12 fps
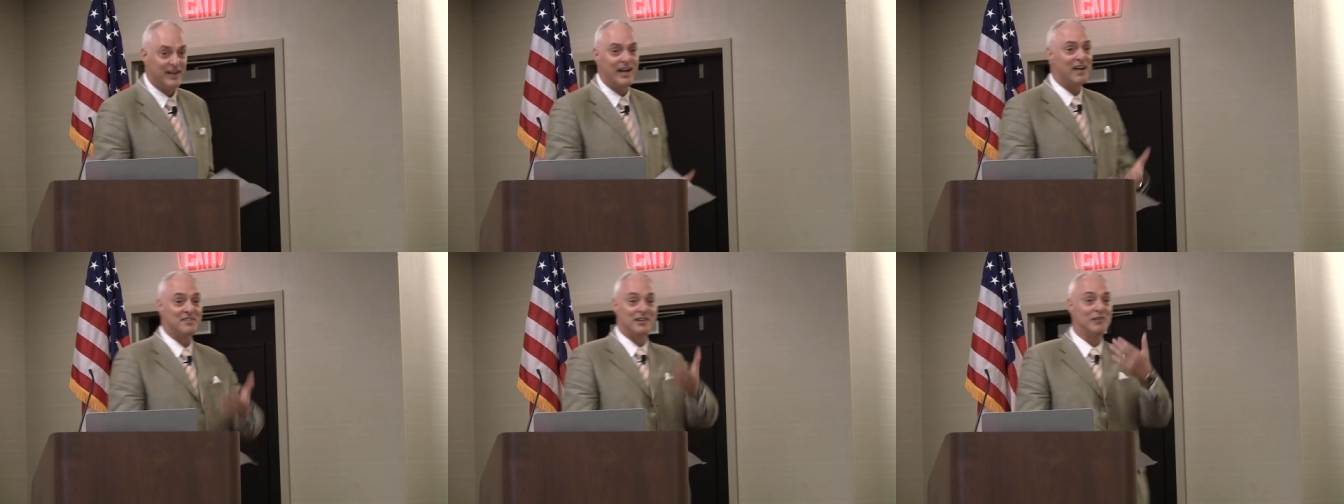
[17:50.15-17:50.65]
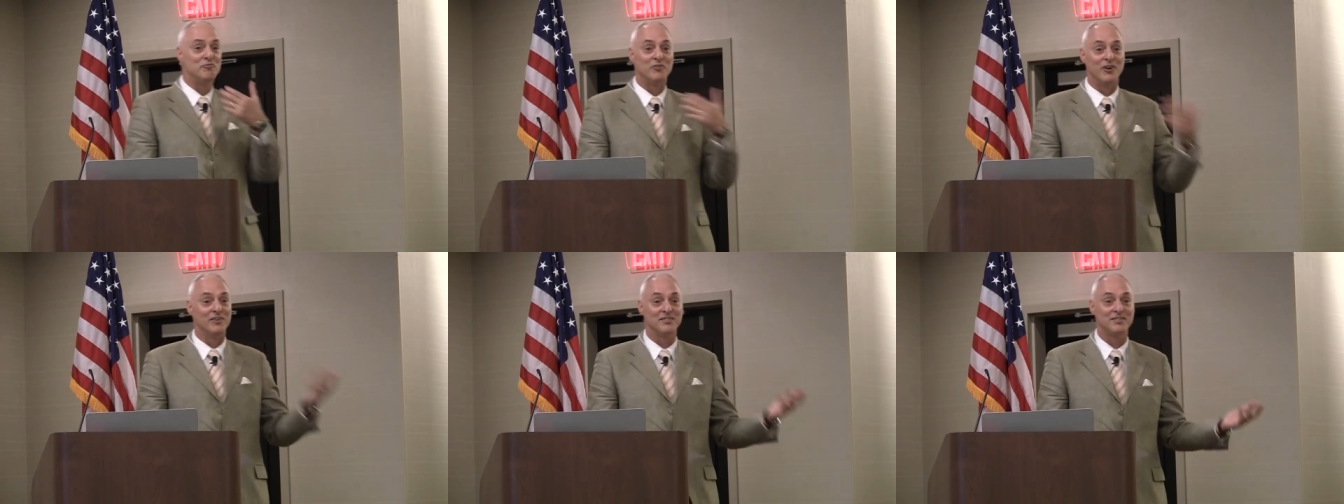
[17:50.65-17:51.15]
He has it in
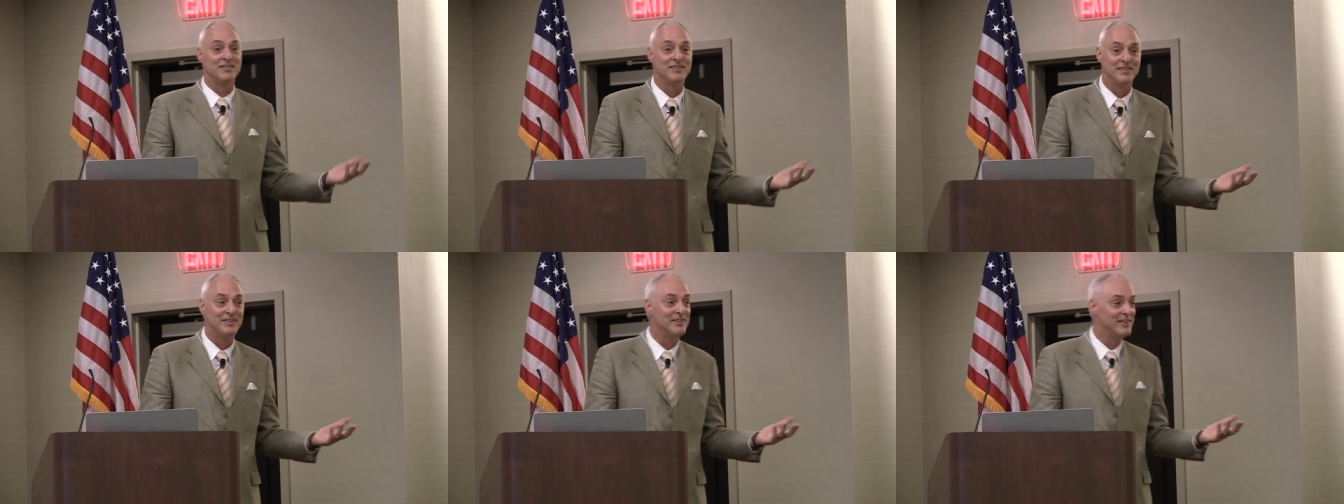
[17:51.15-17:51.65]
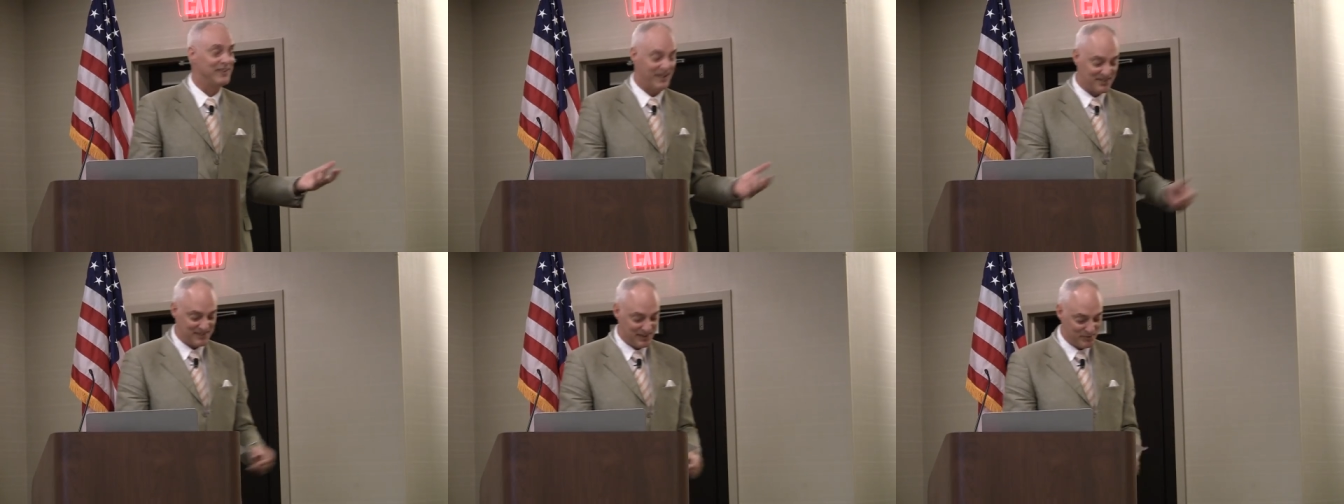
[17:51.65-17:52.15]
for us. He
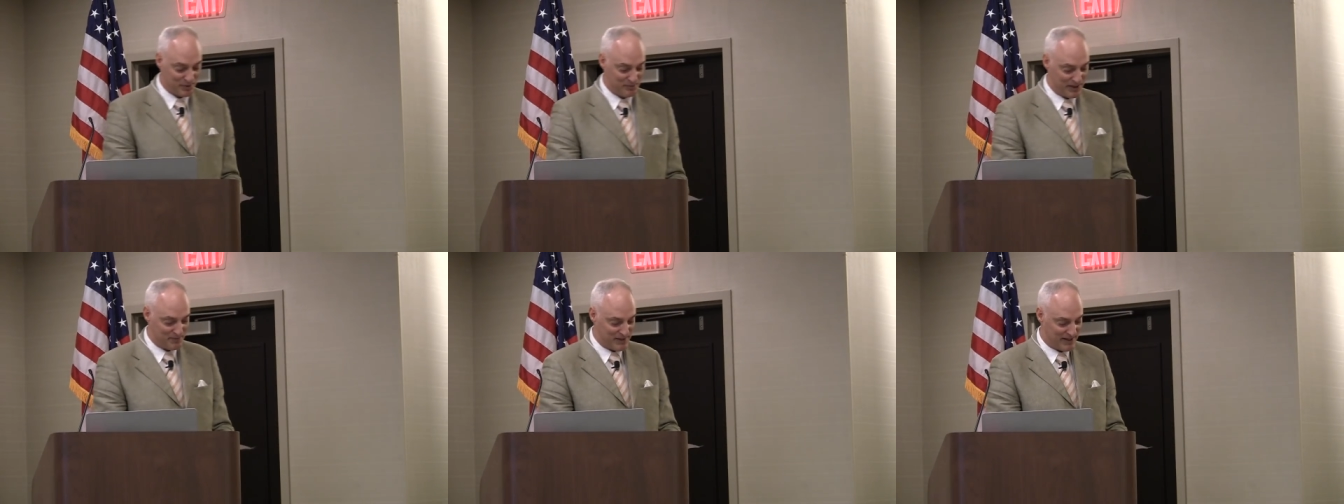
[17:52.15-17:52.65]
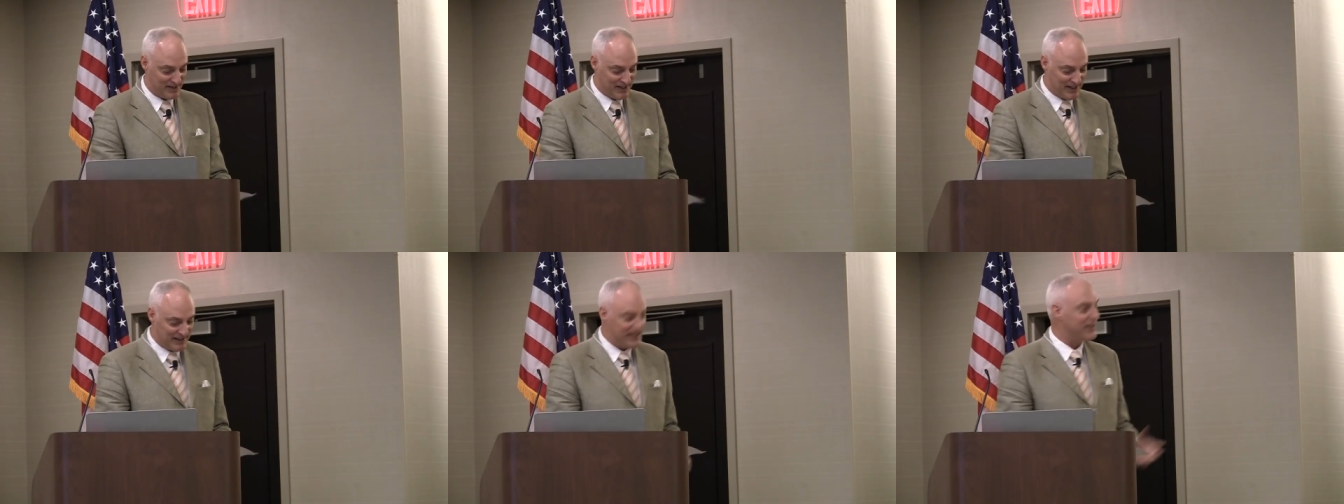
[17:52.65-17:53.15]
has it in for big men.
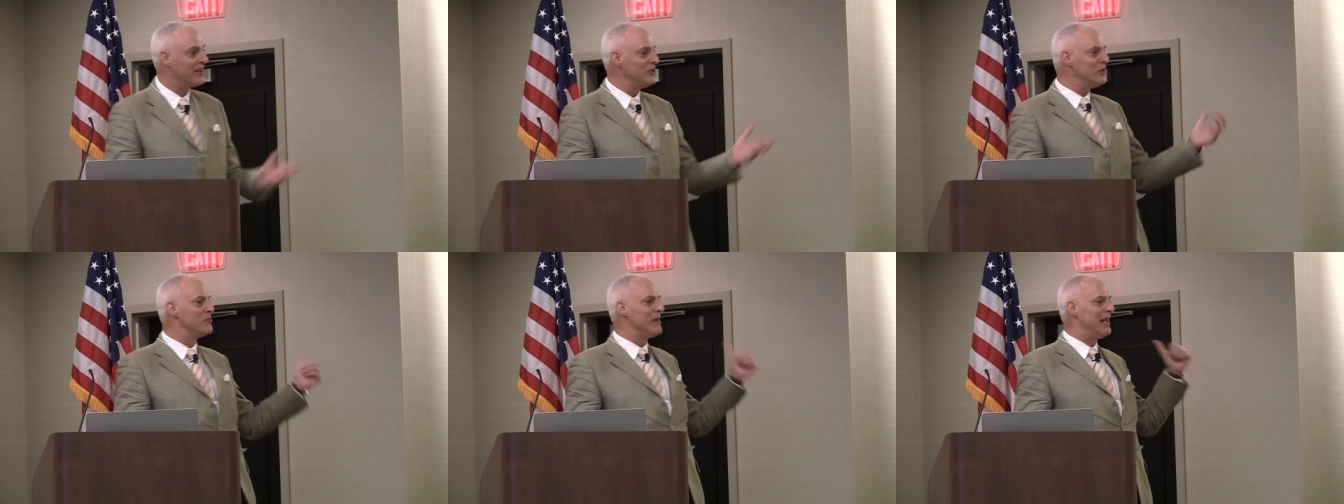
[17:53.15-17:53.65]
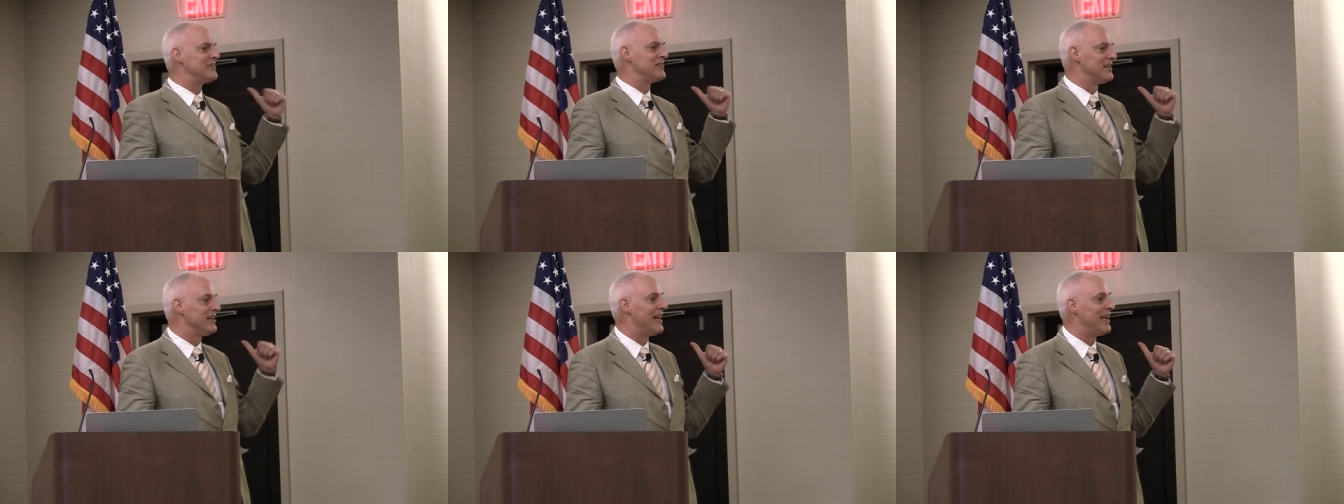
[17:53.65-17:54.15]
Now, can you
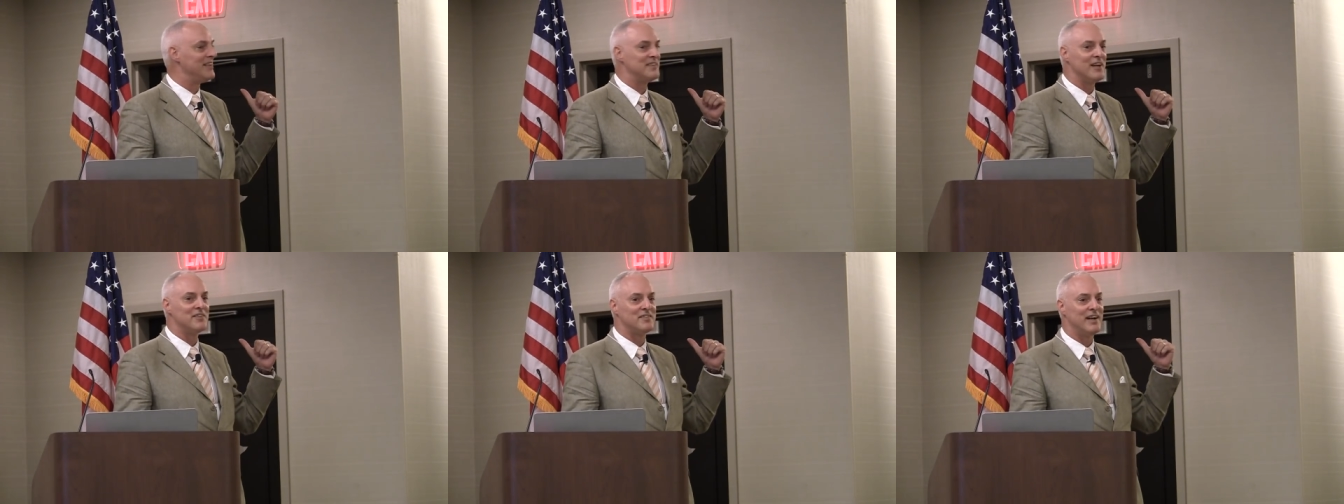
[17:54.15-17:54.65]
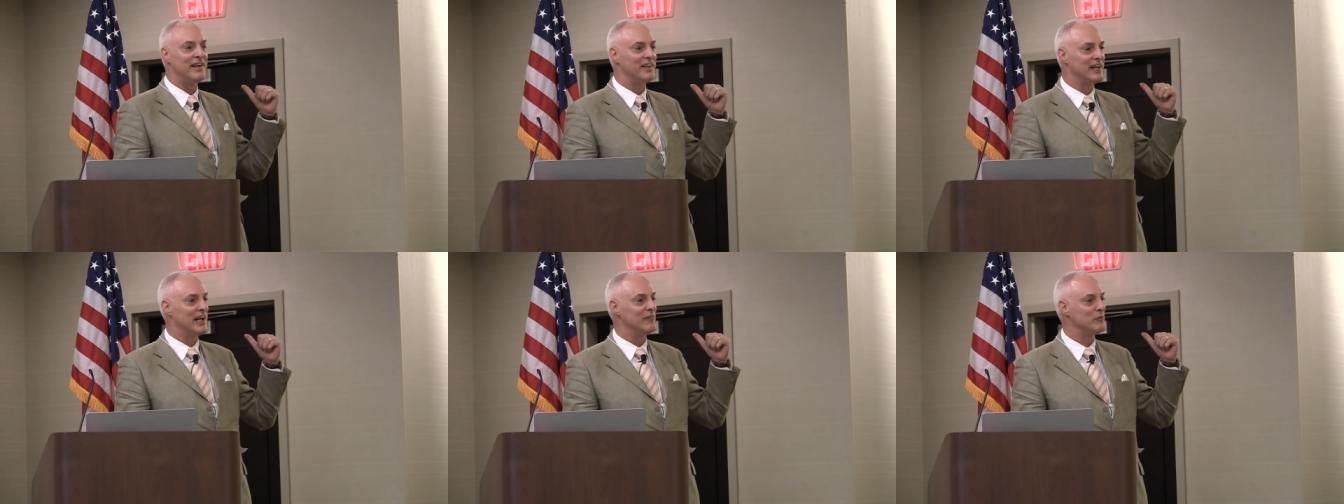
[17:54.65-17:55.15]
imagine the lines outside
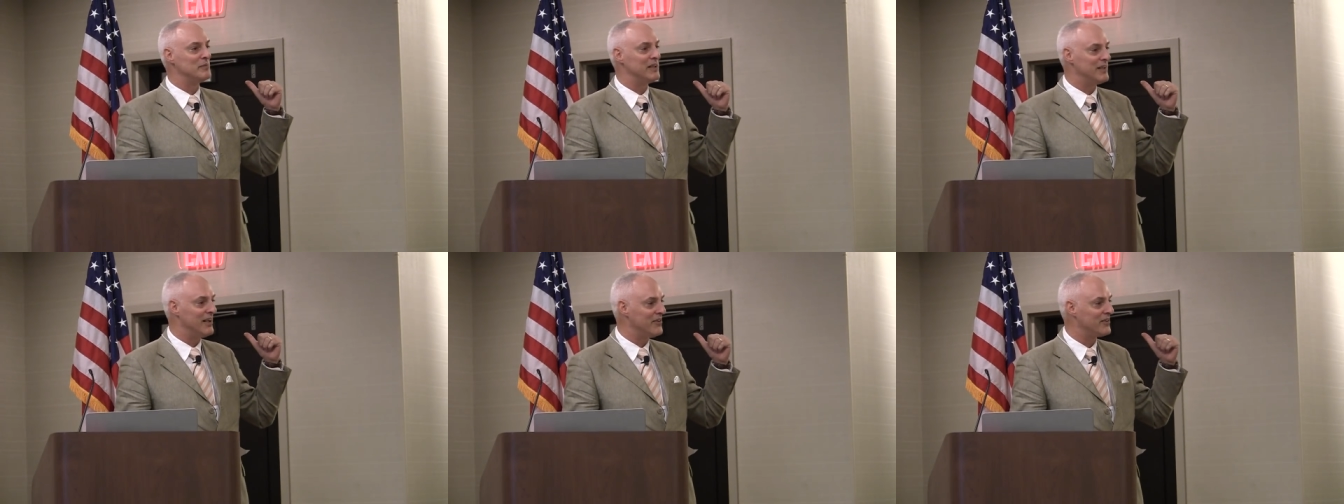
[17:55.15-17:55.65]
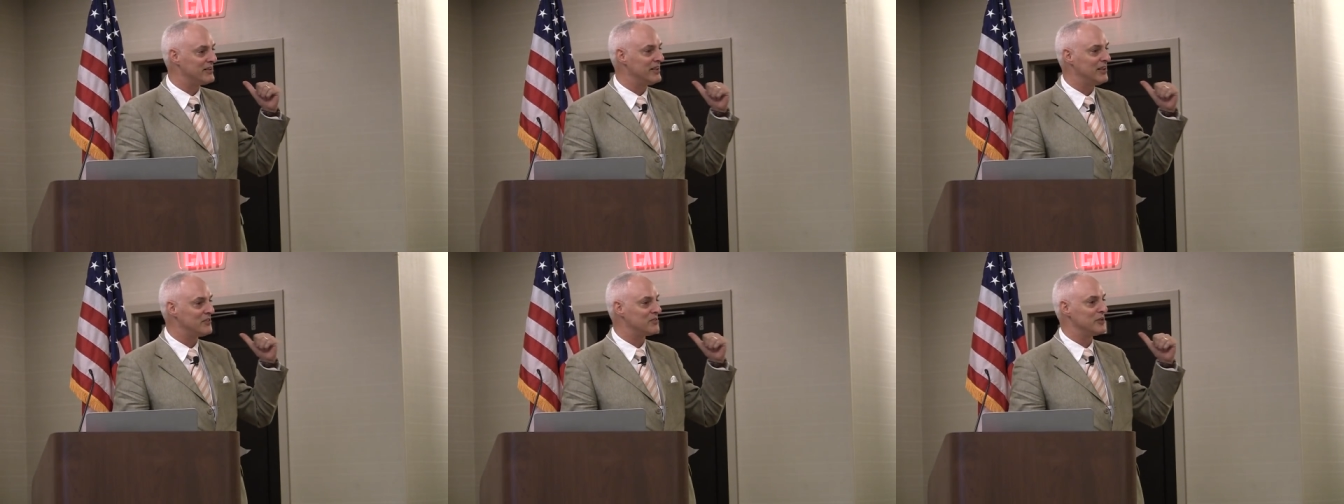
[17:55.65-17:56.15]
the government health
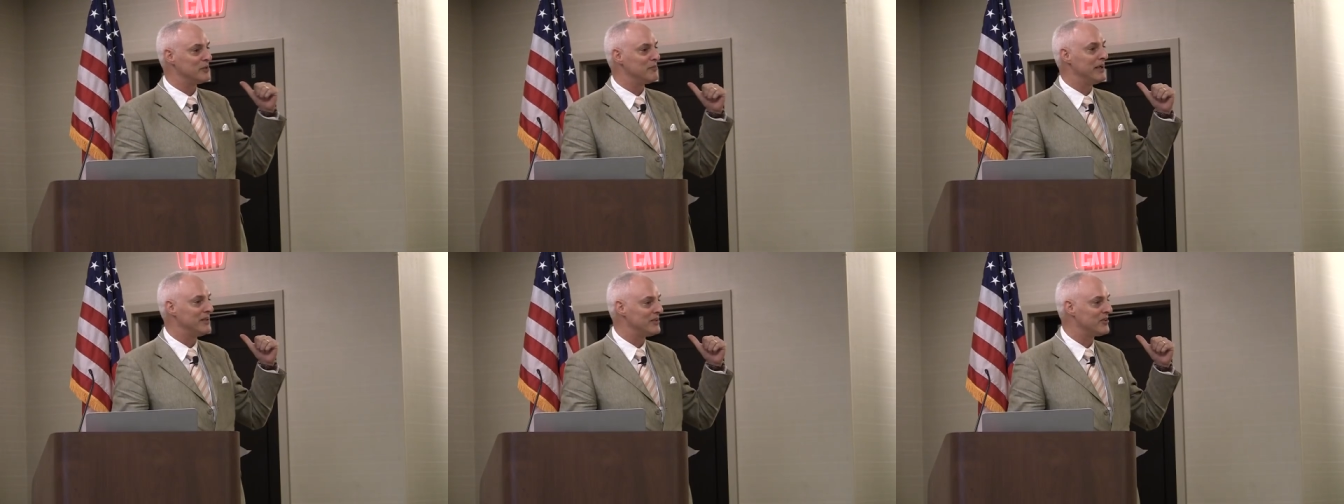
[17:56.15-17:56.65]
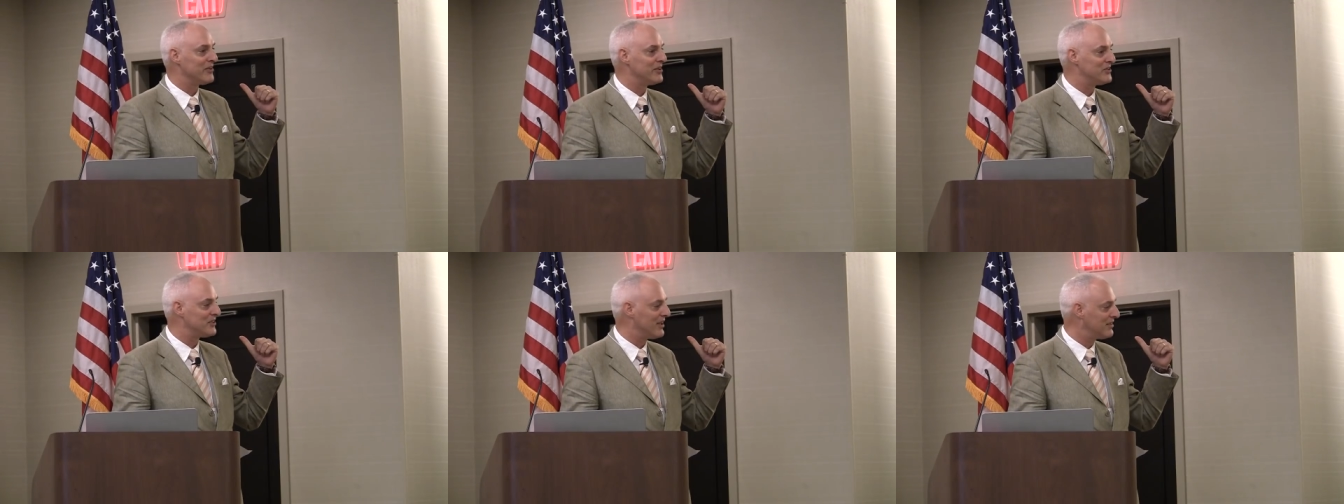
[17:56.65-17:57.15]
clinics for your
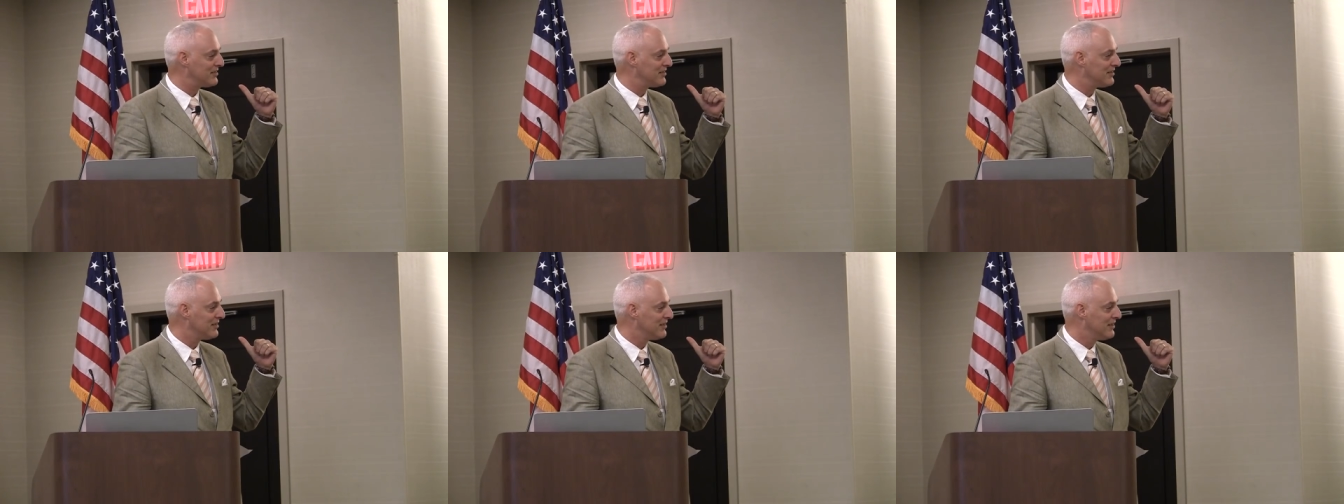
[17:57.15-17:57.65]
mandatory shots?